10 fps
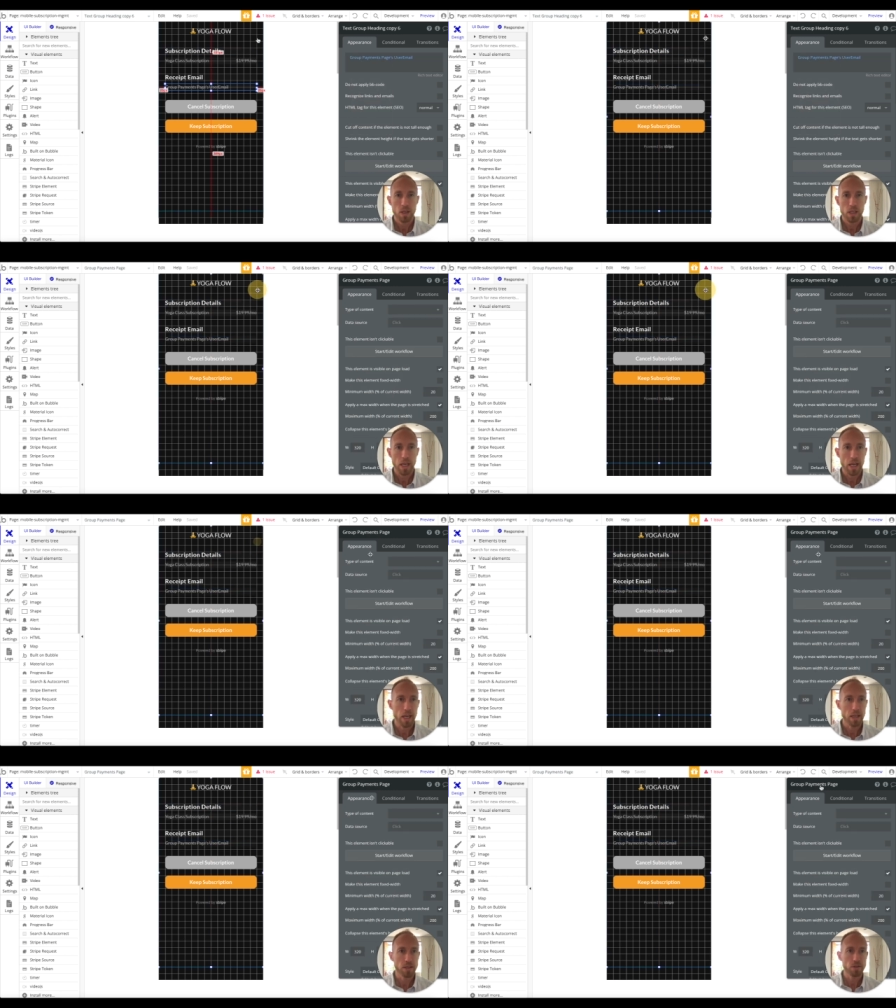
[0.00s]

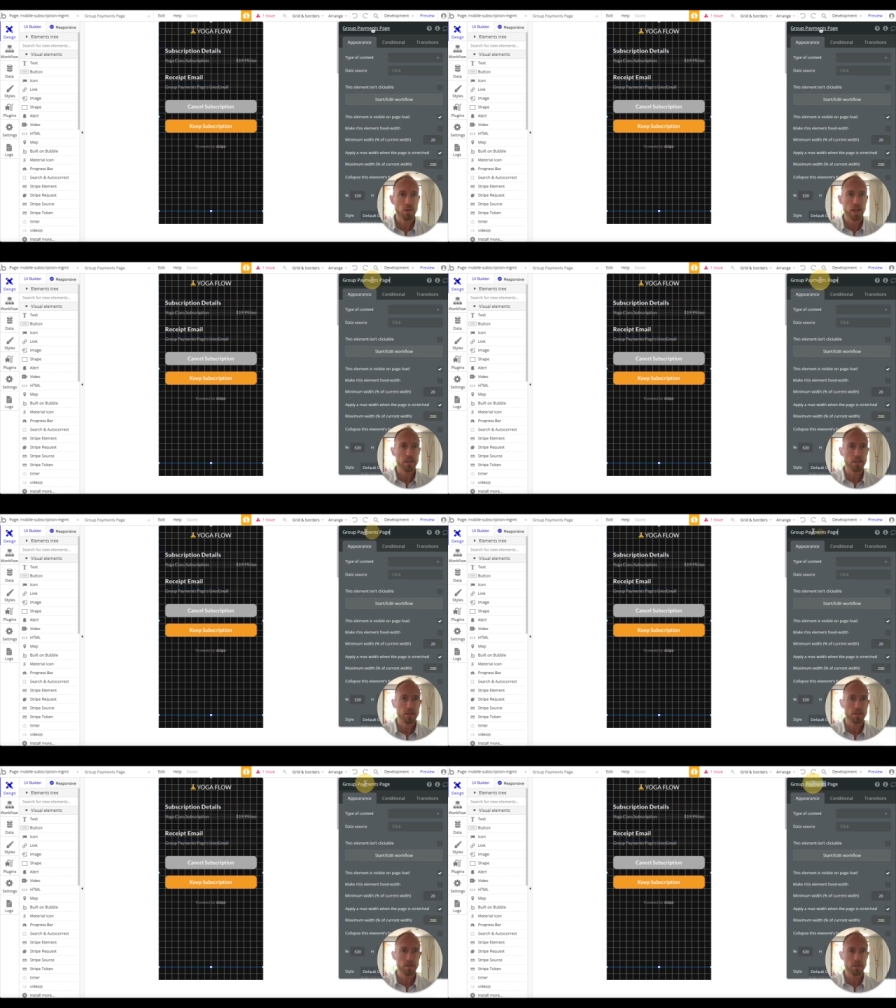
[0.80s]
And let's go ahead and
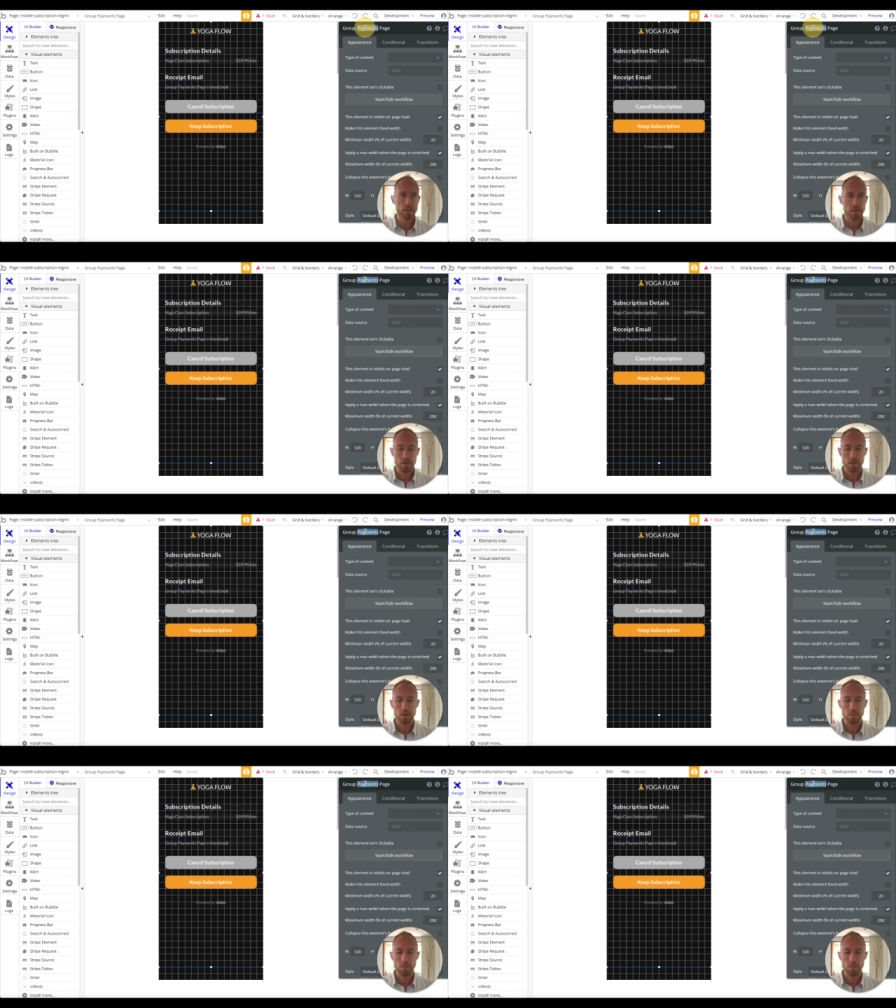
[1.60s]
this is this is going to be